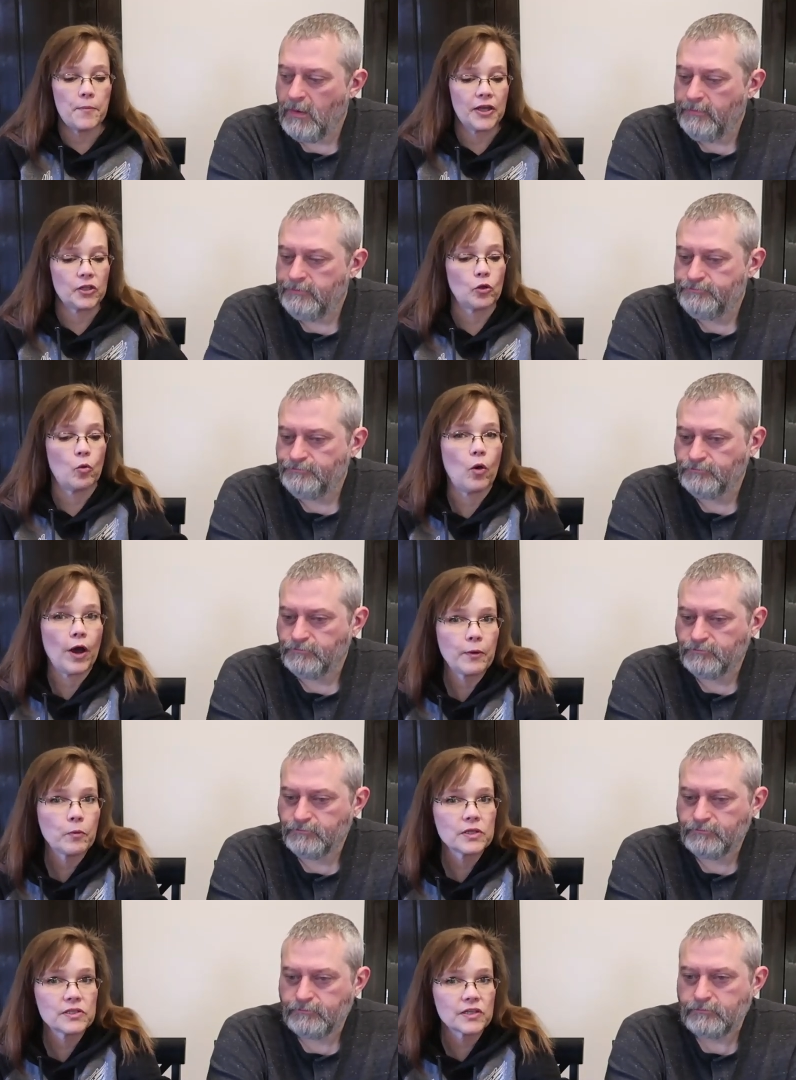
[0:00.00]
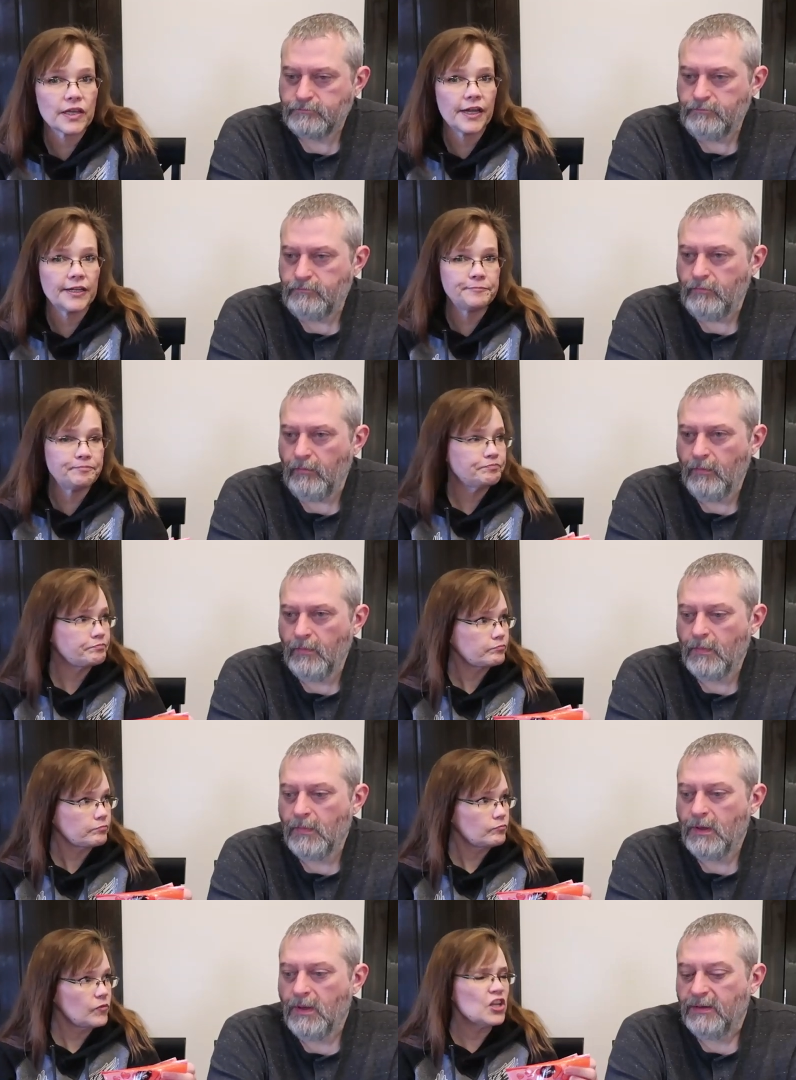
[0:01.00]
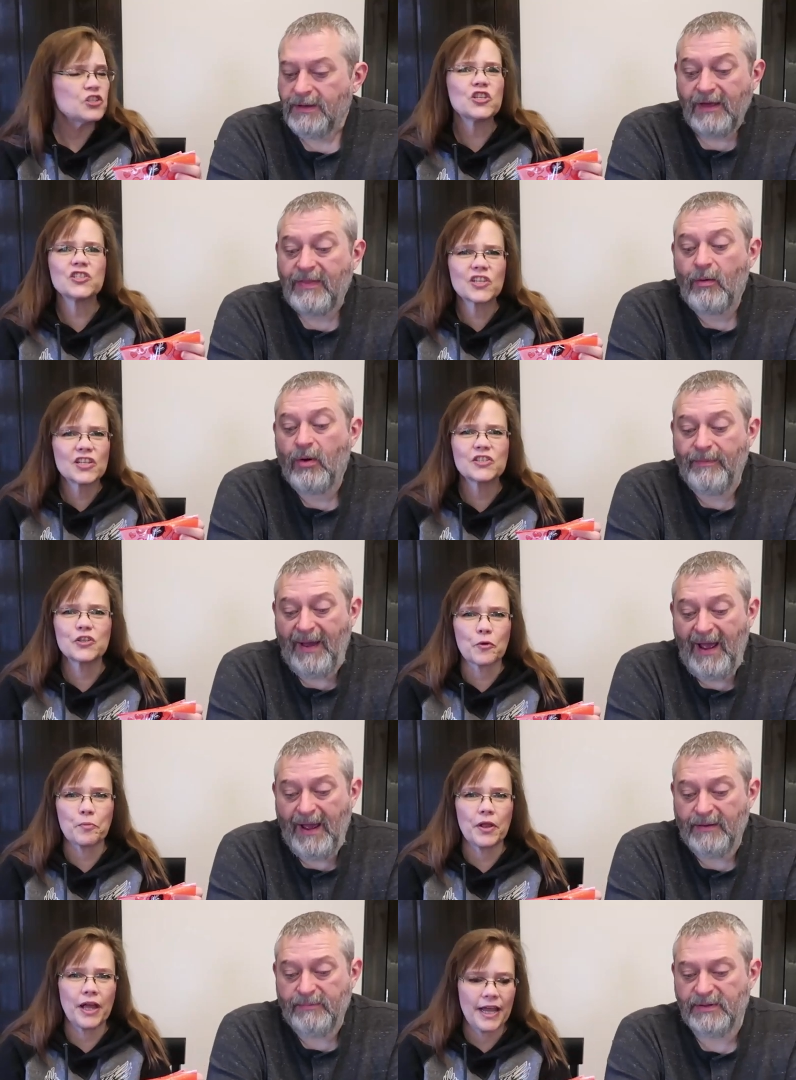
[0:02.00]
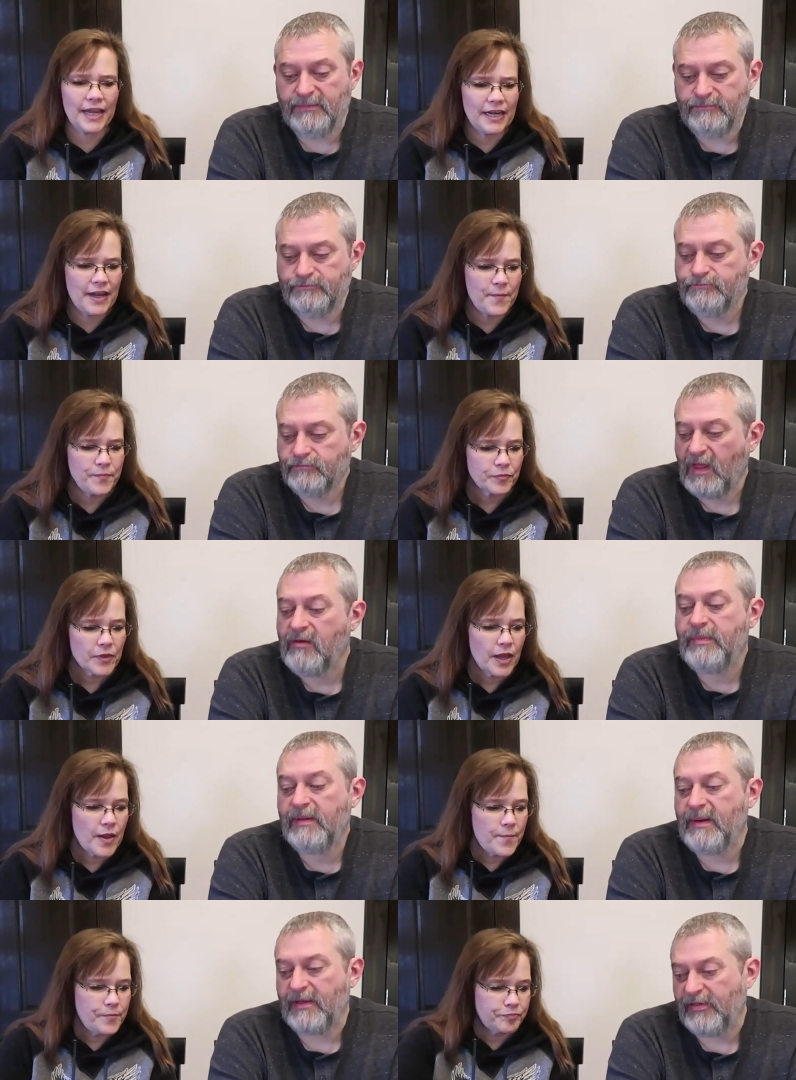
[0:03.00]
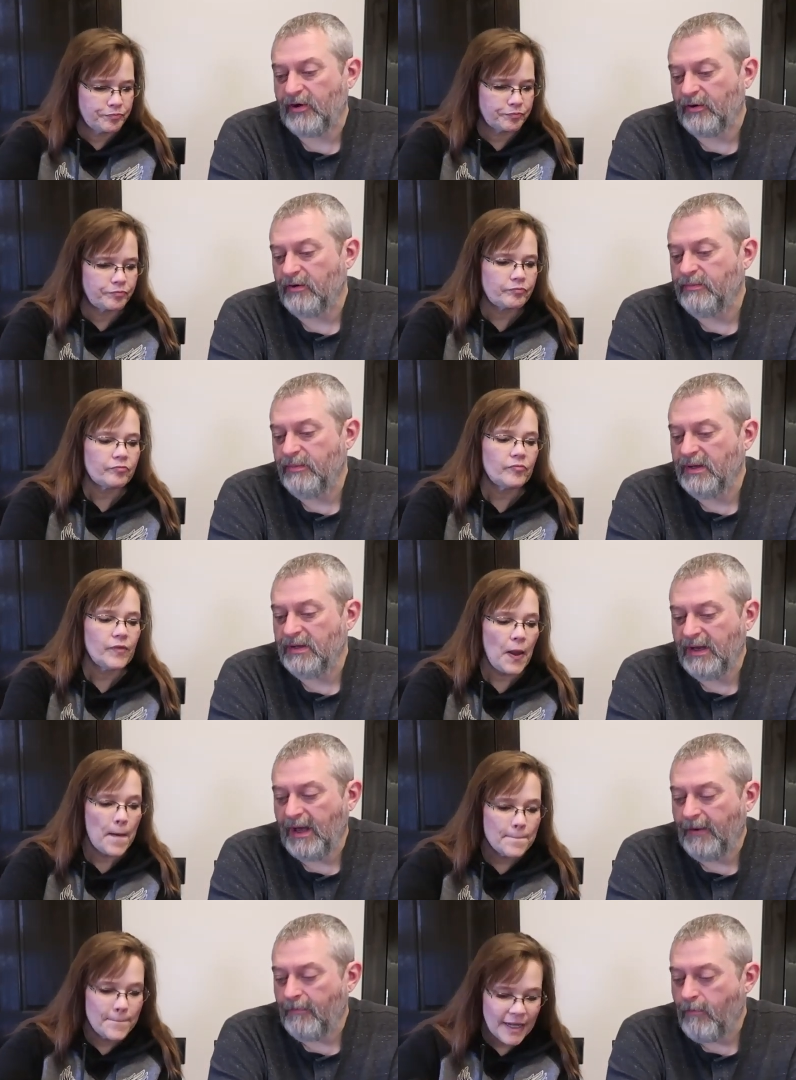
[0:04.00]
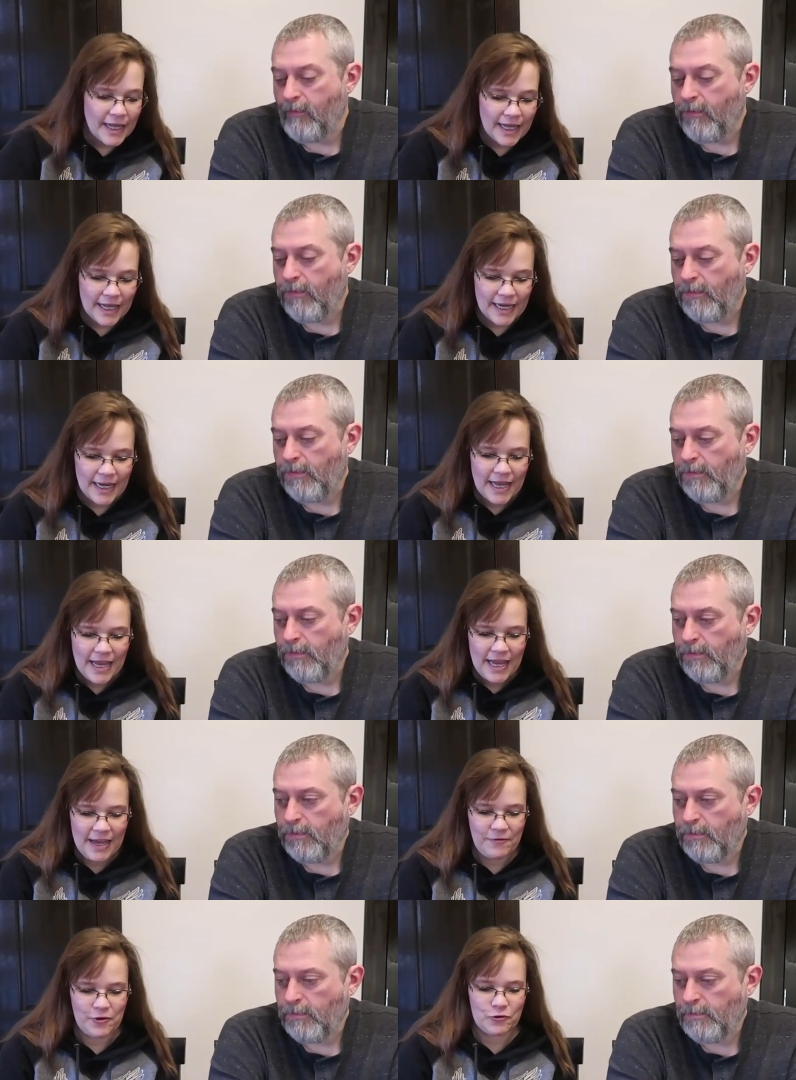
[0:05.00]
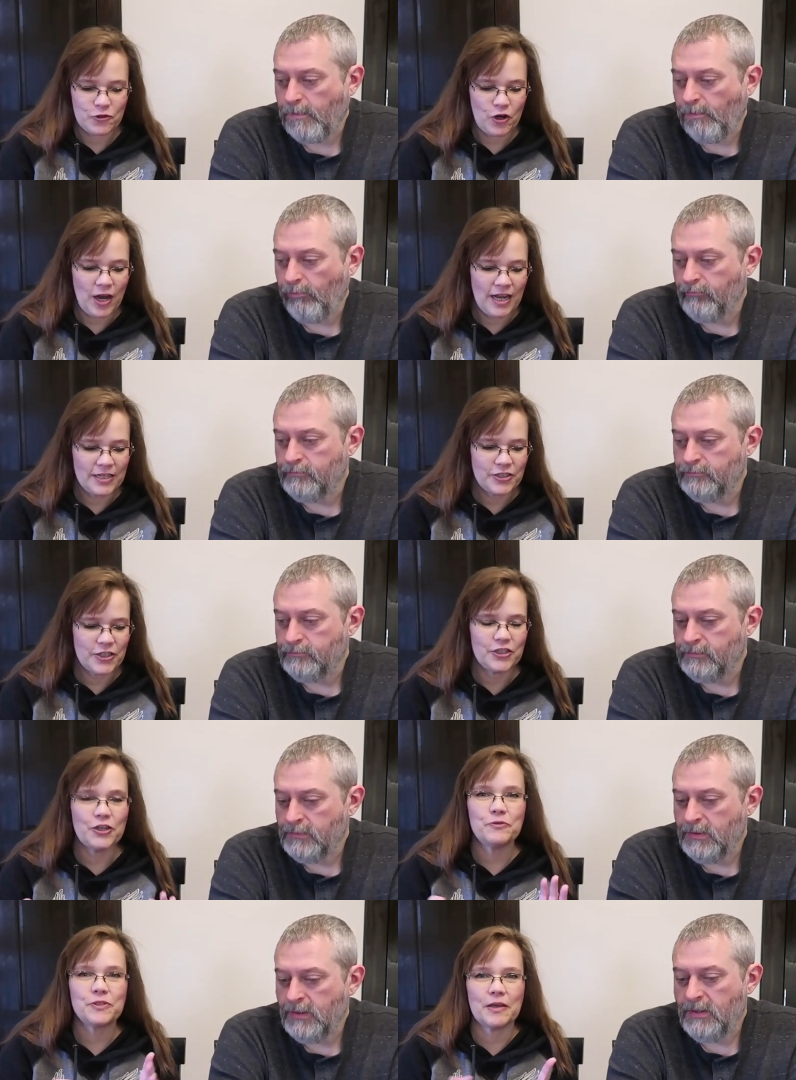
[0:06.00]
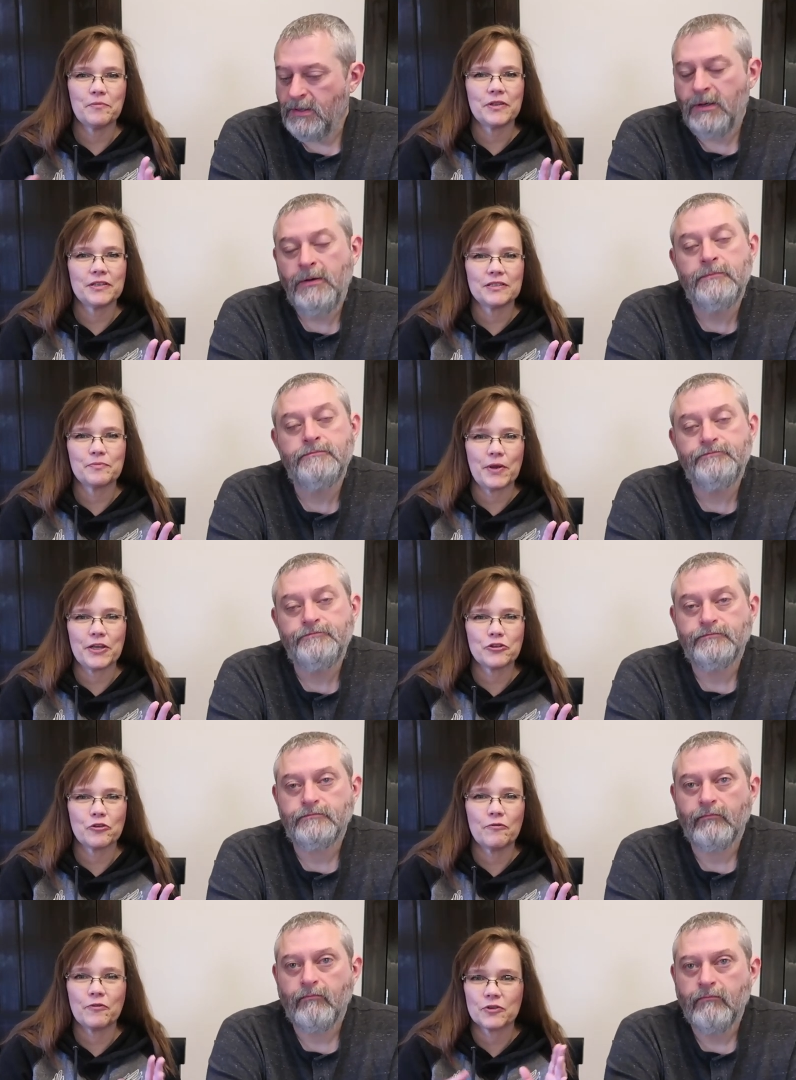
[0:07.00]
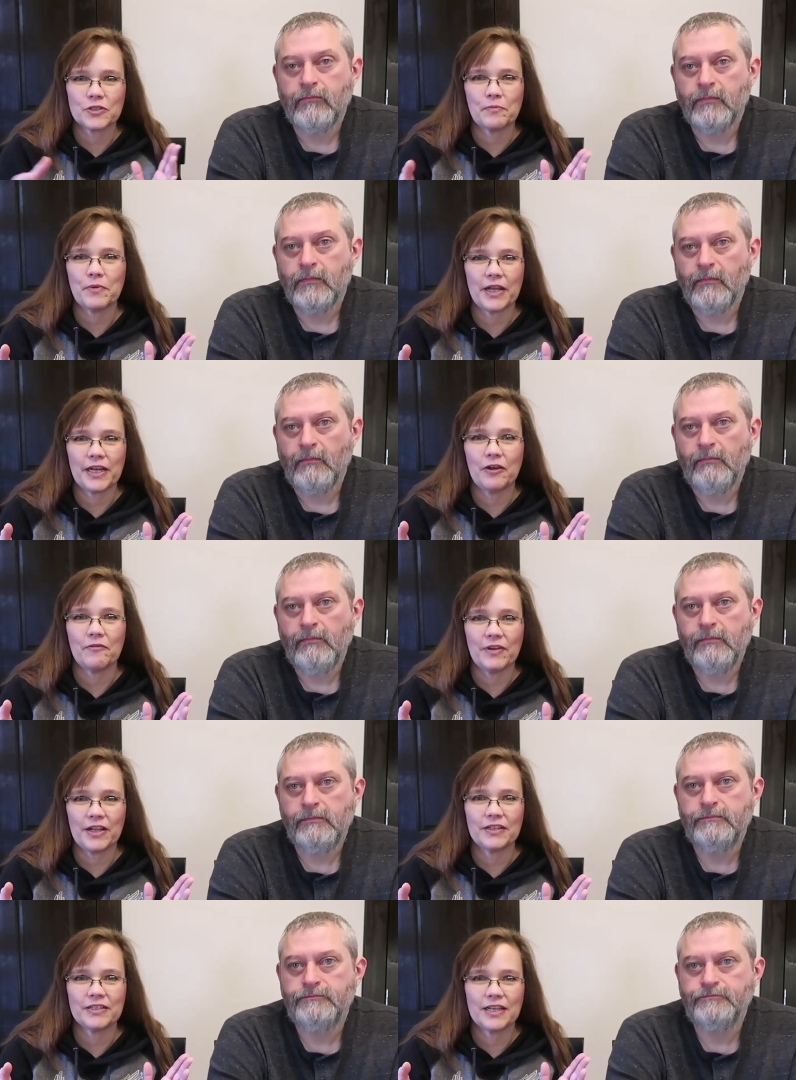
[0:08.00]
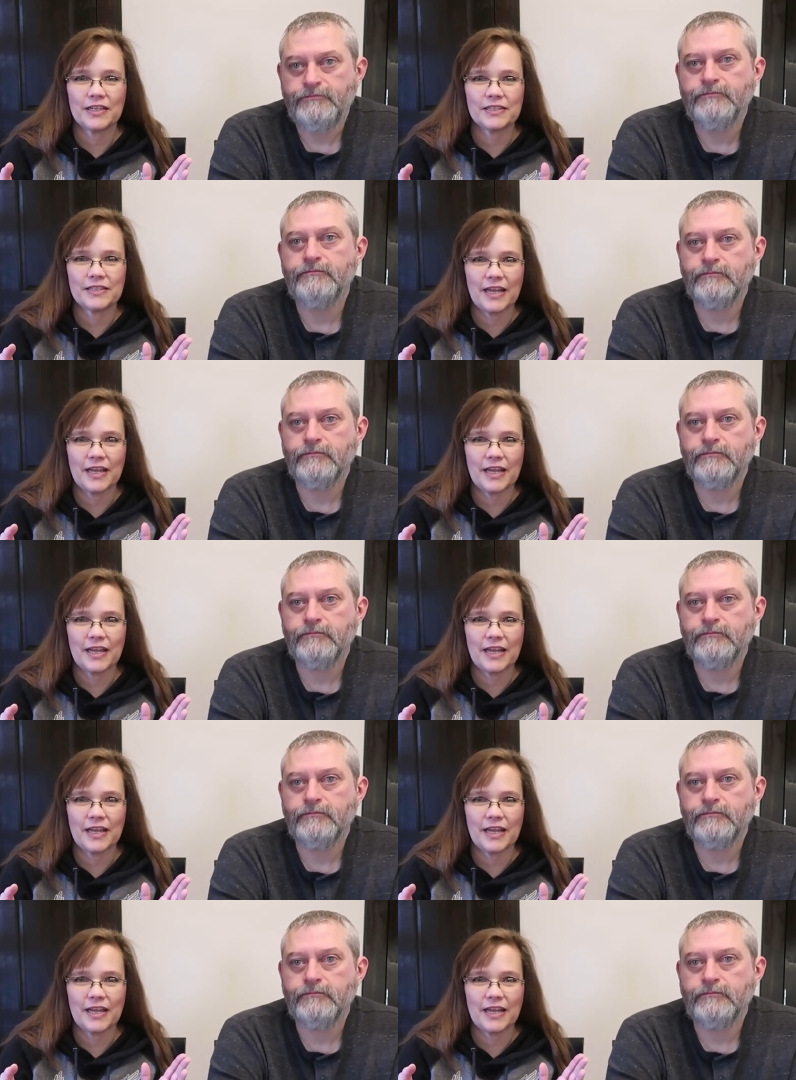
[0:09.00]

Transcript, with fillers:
Speaker 1: pick the white ones again. Yeah, they weren't bad.
Speaker 2: They'd be my third, but yeah.
Speaker 1: But if you're trying to do something special for somebody on Valentine's